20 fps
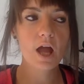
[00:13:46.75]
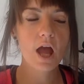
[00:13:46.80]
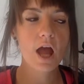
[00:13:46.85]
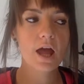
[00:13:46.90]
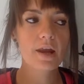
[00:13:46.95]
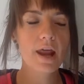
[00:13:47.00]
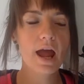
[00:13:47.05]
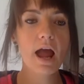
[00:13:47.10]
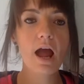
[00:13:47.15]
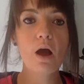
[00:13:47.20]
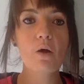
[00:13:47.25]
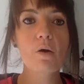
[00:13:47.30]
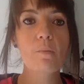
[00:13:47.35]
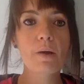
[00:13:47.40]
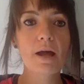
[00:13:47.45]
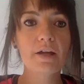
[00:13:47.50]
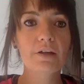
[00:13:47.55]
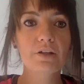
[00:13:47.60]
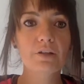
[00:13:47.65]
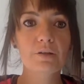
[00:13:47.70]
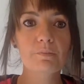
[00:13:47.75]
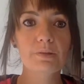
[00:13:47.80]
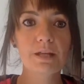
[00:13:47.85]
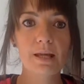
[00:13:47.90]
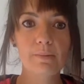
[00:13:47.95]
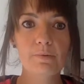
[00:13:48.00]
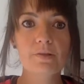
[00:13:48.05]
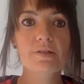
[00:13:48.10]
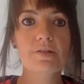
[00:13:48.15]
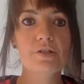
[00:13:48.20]
and how am I going to be
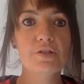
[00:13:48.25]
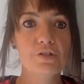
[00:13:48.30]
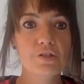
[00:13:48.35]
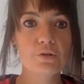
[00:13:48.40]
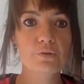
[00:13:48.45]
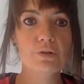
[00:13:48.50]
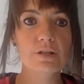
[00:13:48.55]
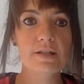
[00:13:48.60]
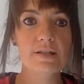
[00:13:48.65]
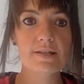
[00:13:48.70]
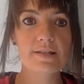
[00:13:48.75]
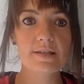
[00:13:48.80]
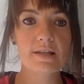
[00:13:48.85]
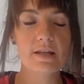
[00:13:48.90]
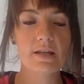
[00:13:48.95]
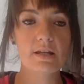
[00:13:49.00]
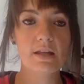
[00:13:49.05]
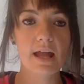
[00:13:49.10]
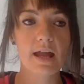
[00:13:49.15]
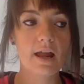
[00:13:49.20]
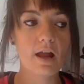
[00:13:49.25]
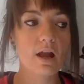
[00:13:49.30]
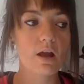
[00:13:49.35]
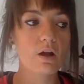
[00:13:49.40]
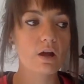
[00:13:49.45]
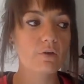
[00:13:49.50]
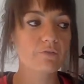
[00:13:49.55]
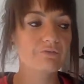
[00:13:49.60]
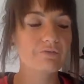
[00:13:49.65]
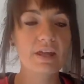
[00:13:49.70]
able to do this, like
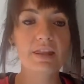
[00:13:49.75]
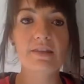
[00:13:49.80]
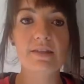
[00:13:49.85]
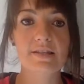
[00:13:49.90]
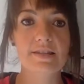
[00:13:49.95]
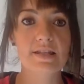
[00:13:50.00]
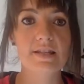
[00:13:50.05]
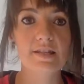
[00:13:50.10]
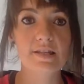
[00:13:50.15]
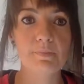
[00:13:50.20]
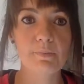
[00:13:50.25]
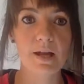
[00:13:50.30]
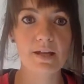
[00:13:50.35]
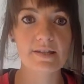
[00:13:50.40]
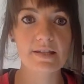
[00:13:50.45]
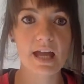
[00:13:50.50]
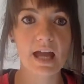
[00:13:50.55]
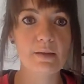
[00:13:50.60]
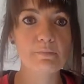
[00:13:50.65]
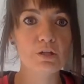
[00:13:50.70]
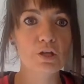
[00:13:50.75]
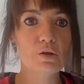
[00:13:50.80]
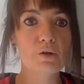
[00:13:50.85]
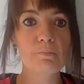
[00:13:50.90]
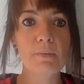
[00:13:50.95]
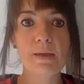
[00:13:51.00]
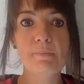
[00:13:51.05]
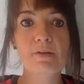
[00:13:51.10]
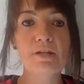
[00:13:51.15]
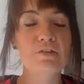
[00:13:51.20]
fit this into my time?
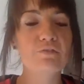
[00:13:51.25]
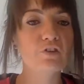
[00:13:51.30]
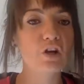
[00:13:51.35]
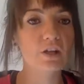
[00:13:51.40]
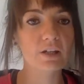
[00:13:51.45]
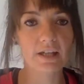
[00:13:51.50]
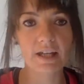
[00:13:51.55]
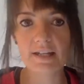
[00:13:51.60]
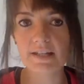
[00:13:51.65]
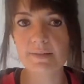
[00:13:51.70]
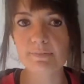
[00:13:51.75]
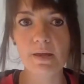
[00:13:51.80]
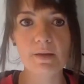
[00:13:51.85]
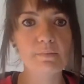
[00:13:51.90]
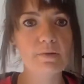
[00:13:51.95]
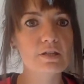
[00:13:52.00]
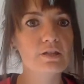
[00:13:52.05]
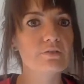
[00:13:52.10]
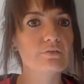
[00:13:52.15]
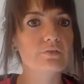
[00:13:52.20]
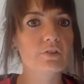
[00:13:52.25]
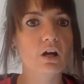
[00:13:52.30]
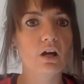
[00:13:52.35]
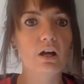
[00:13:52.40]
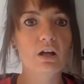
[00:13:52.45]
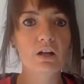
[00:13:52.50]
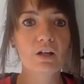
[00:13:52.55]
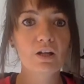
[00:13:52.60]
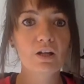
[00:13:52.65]
Maybe you've got kids, maybe you've got